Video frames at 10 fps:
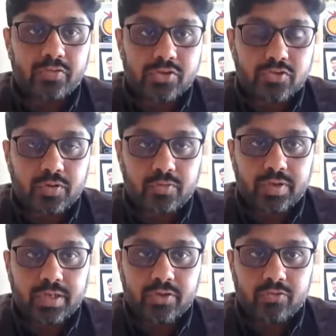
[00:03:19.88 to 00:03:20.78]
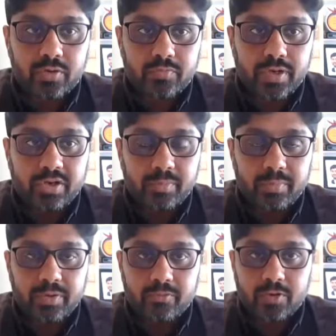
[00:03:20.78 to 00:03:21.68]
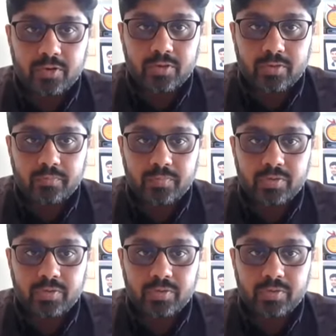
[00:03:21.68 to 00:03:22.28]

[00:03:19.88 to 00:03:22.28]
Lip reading: first of all, Vikas, for inviting me for